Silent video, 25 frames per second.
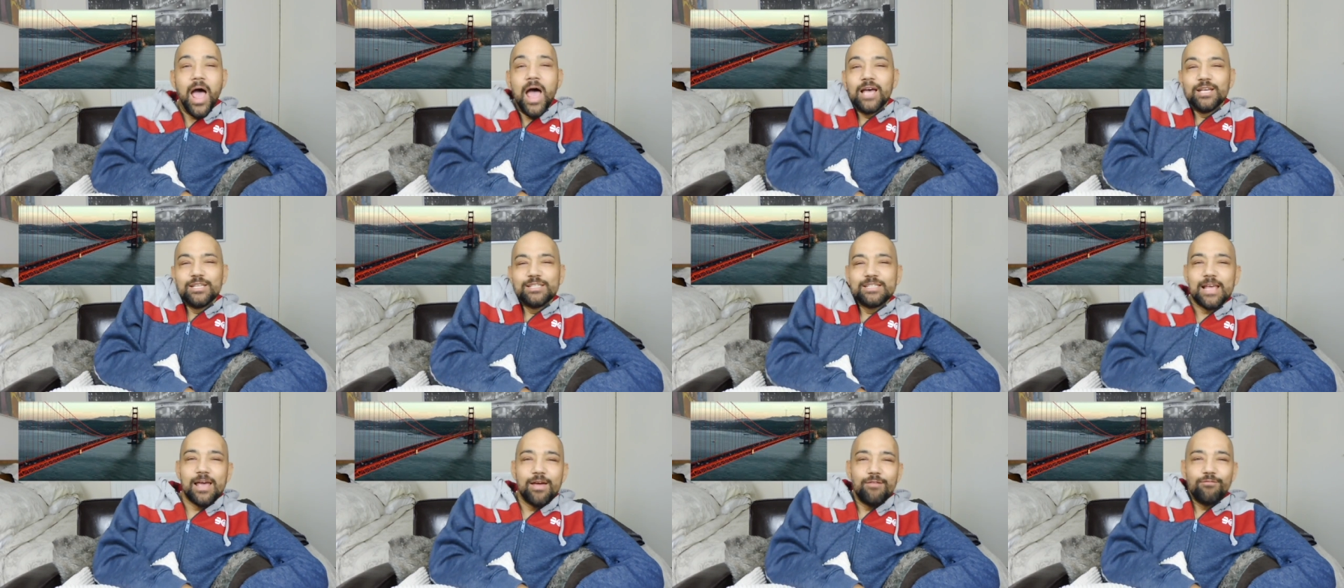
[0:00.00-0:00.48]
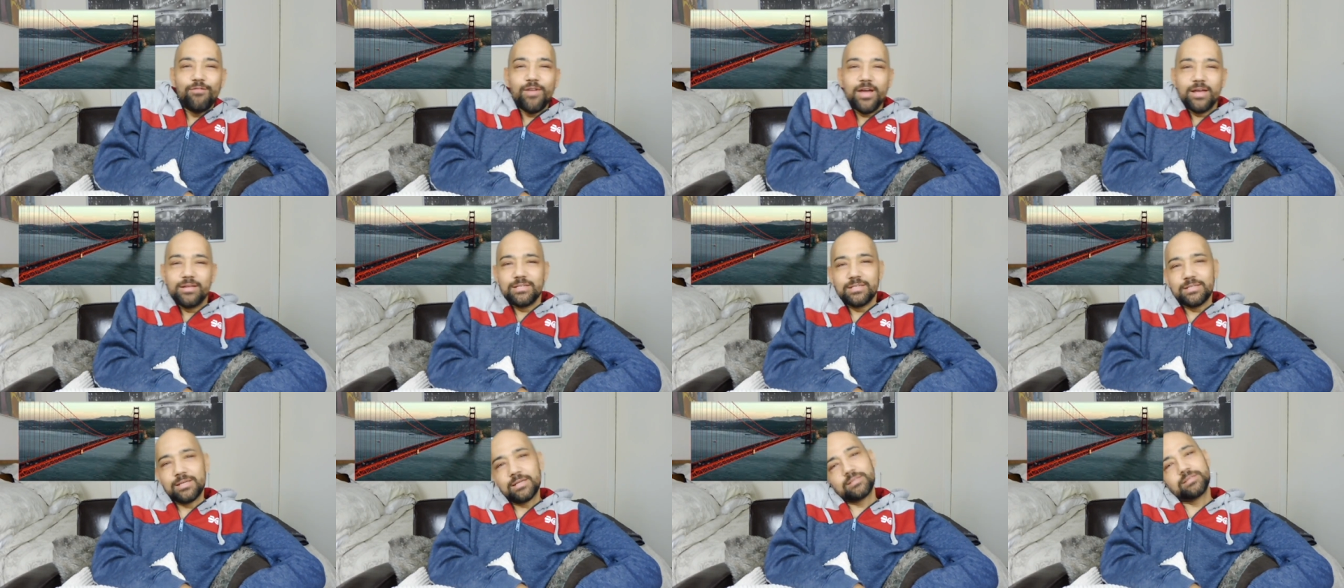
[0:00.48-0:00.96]
San
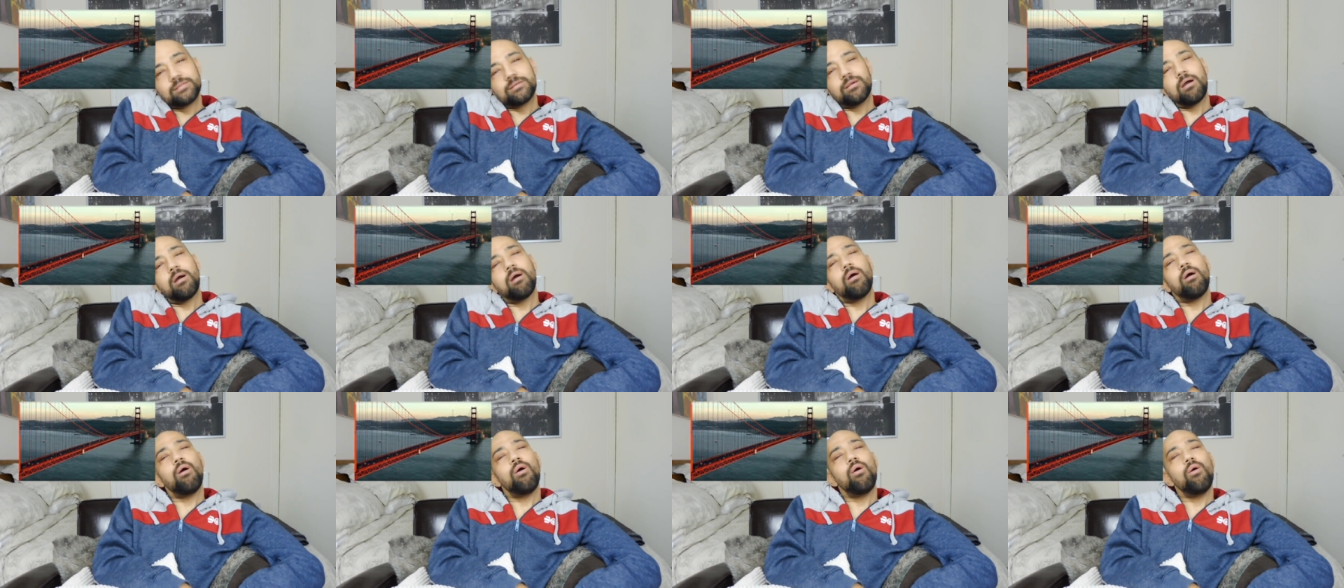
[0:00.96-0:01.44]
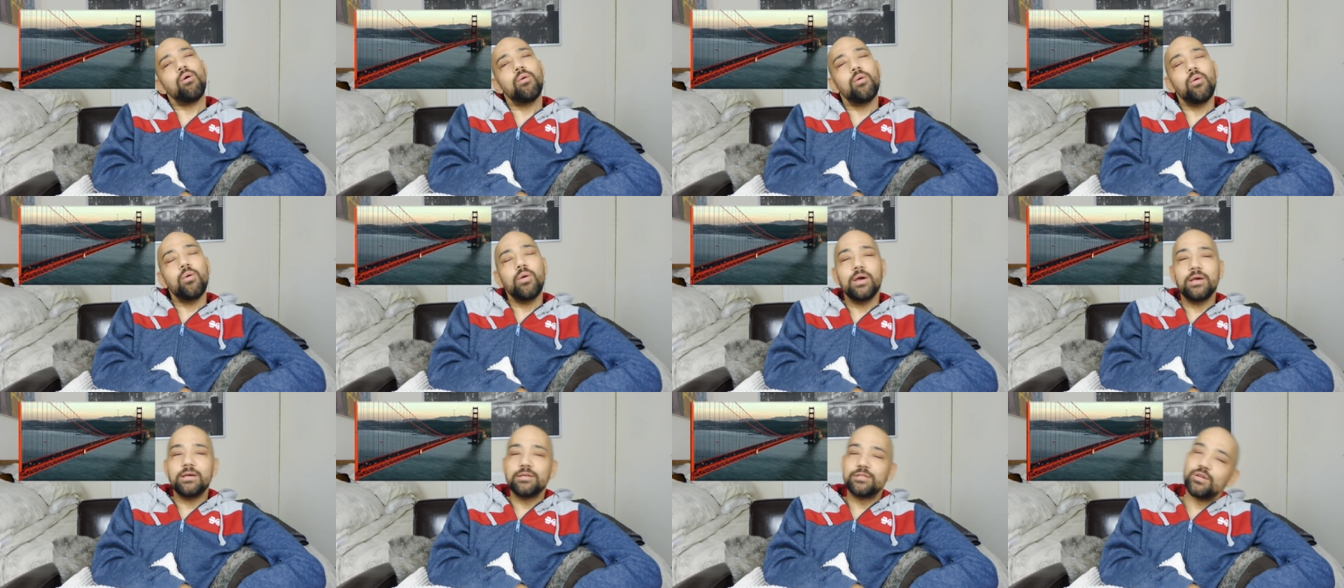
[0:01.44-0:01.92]

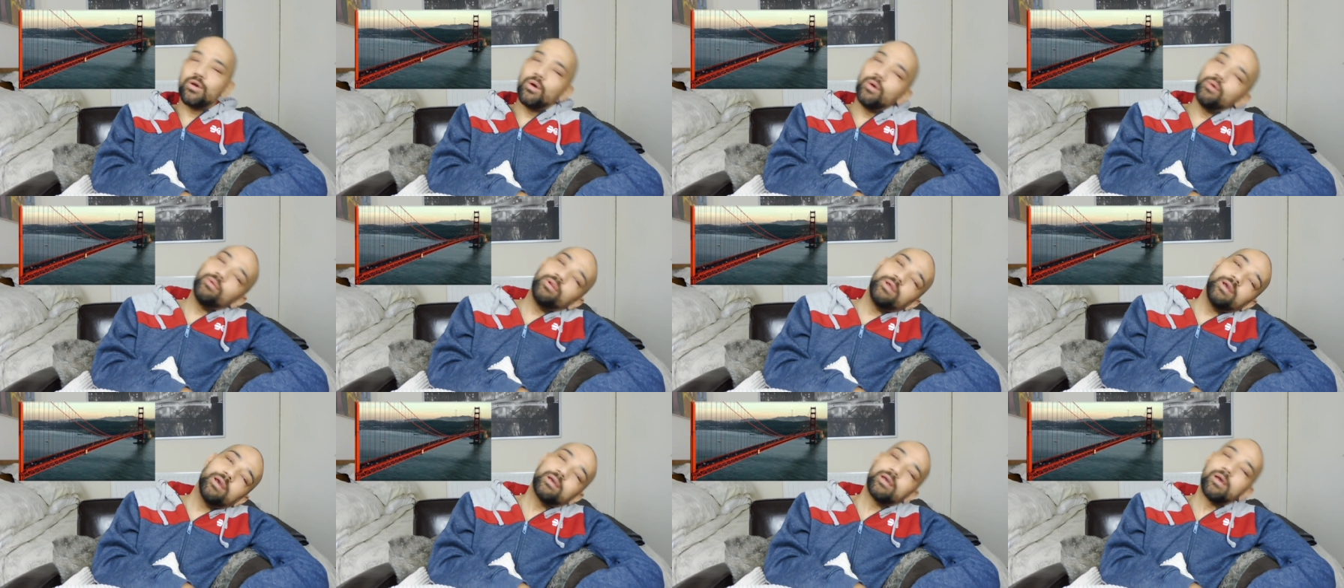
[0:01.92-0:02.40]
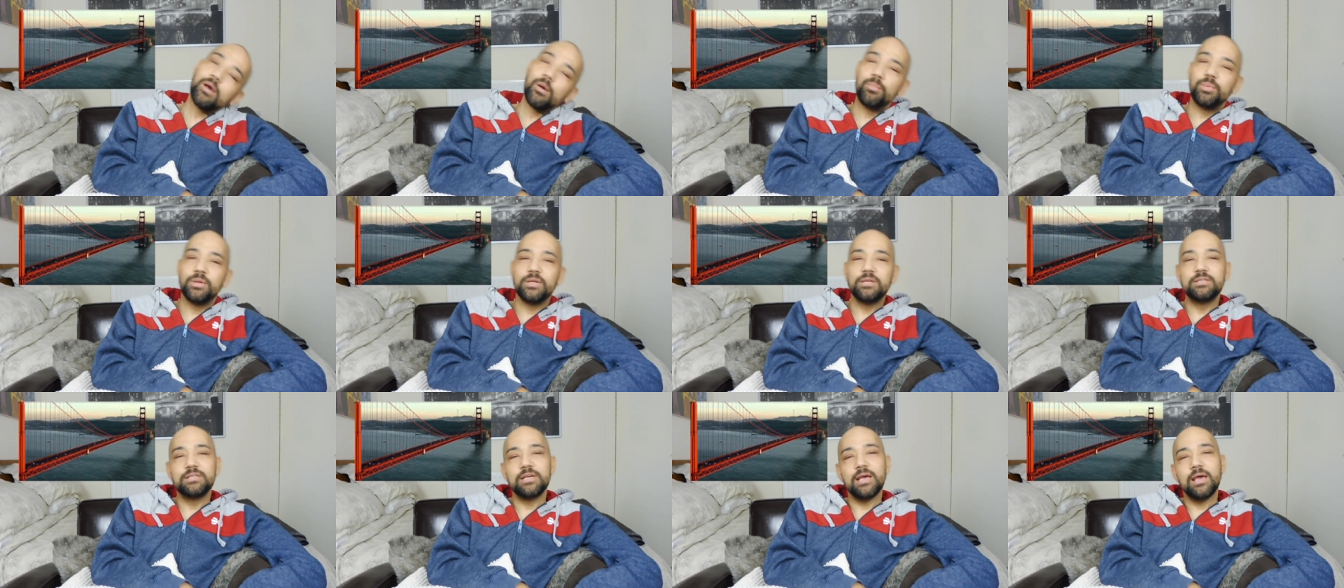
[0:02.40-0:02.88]
Francisco is only a couple
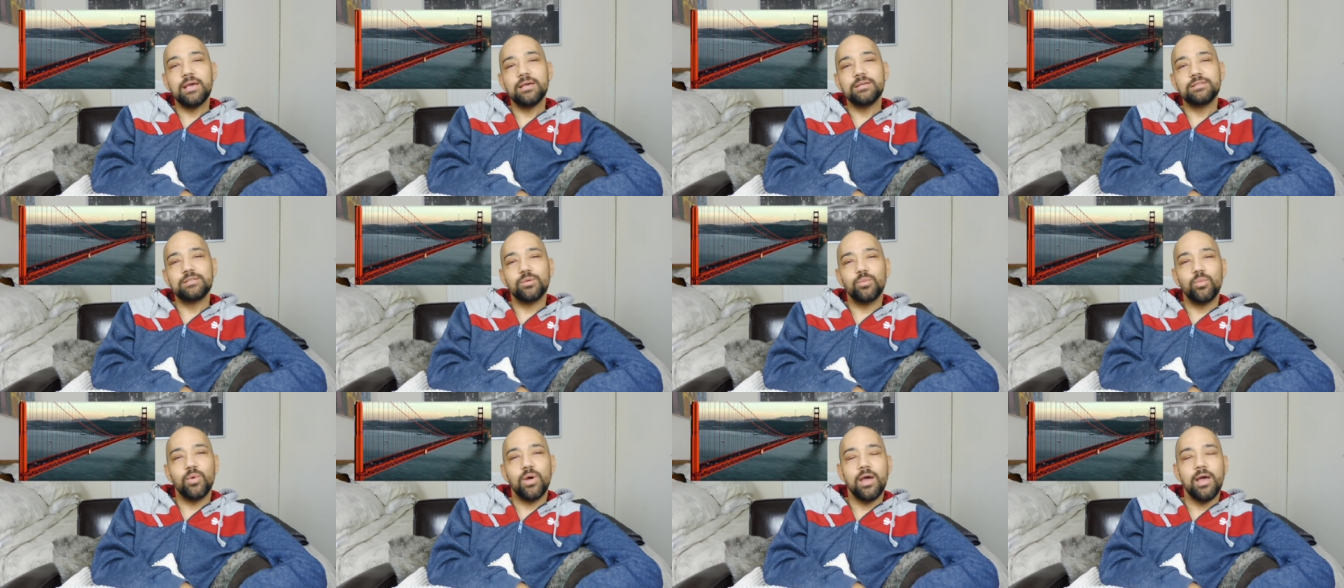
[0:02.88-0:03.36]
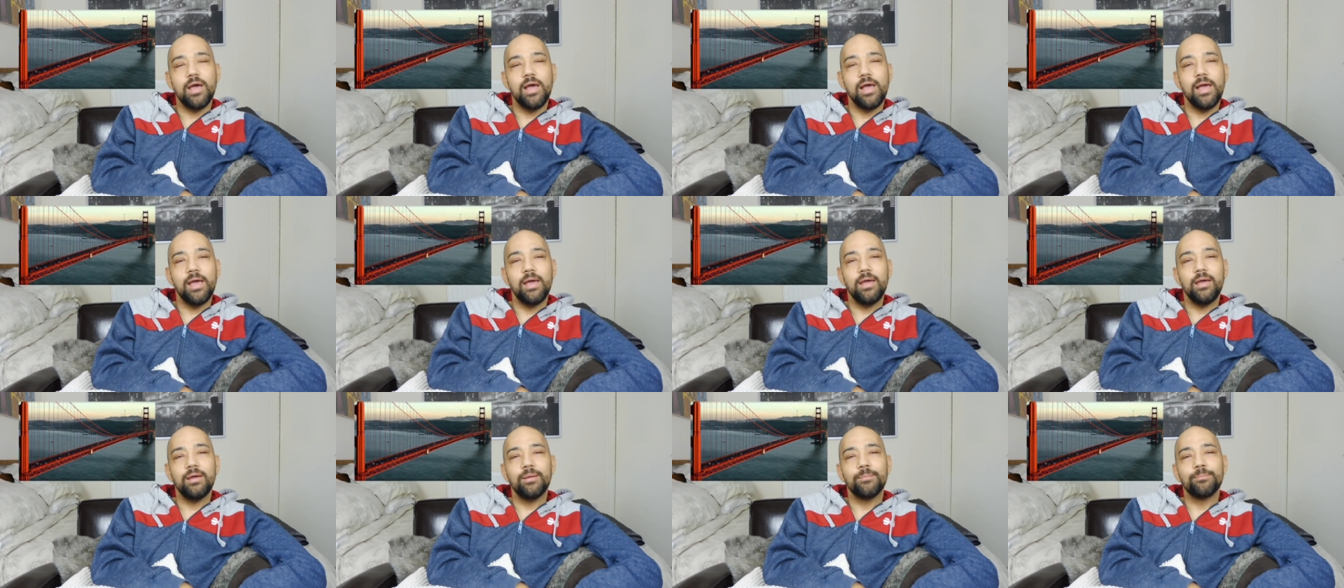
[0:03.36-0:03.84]
of days
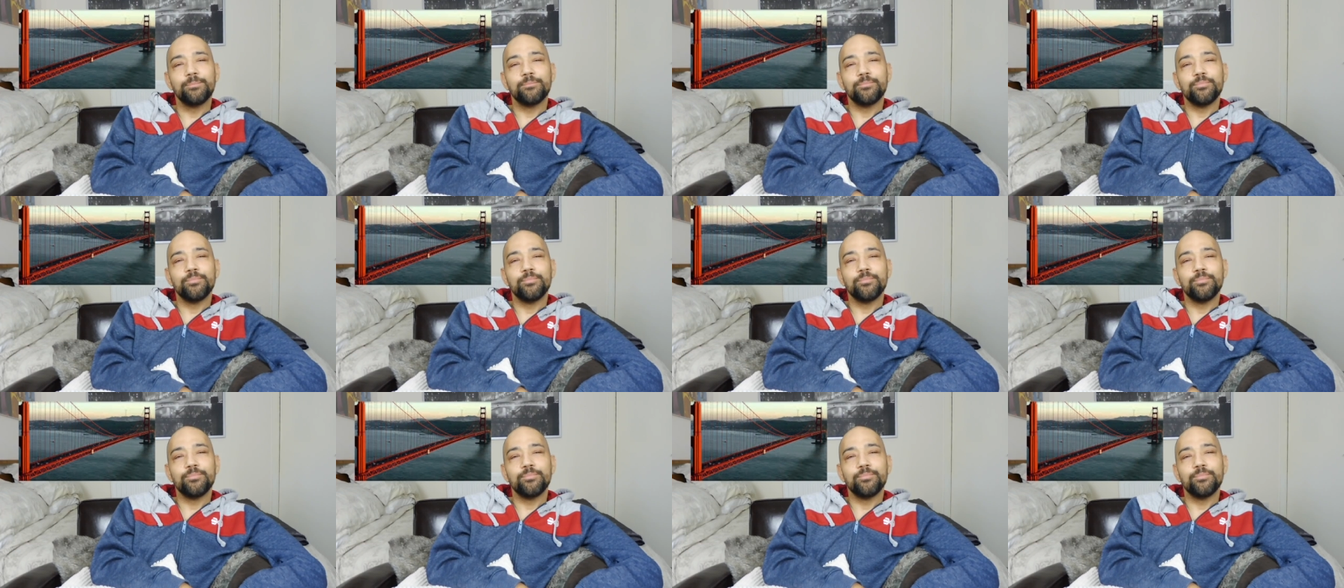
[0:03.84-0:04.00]
away.